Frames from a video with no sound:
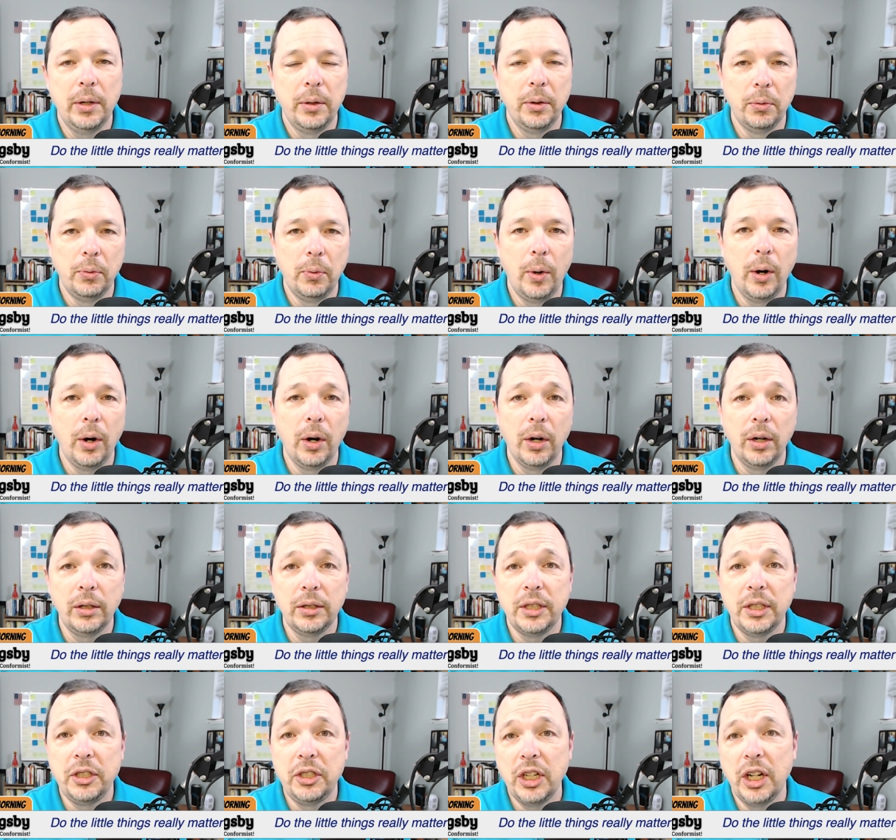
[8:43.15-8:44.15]
the work
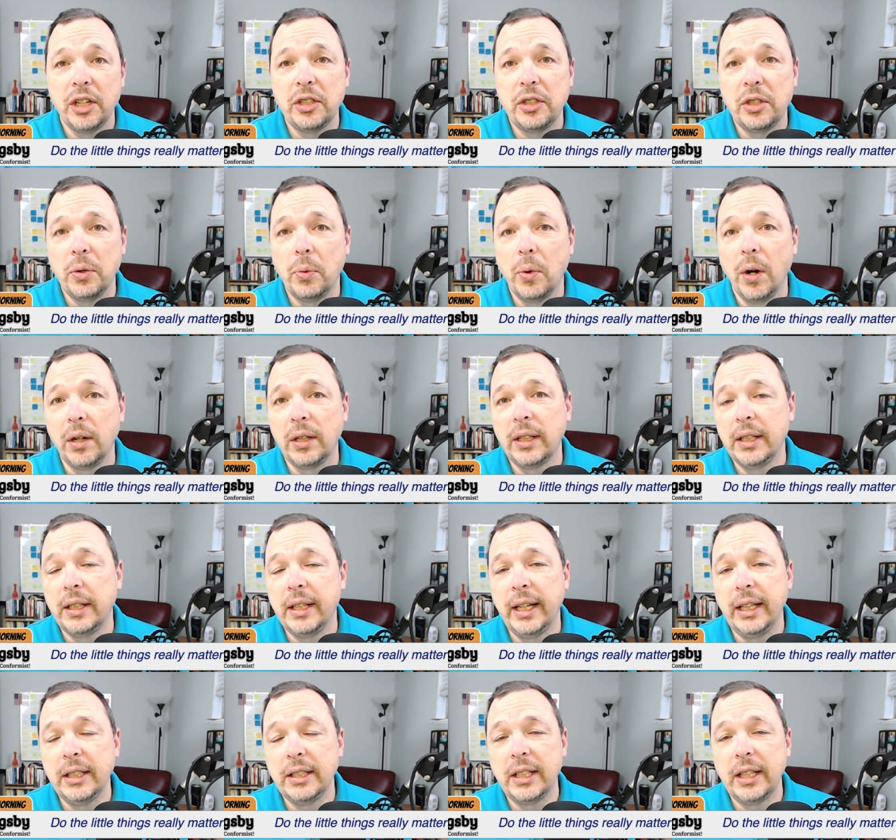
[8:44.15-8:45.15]
to just the work that
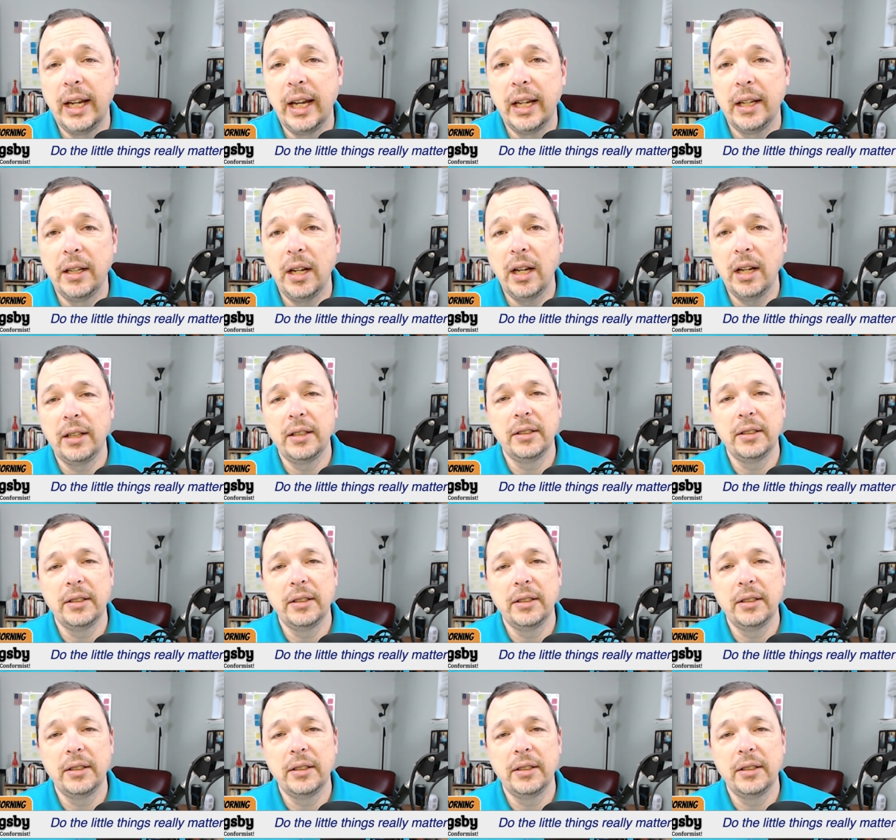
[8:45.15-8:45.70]
needs to get done.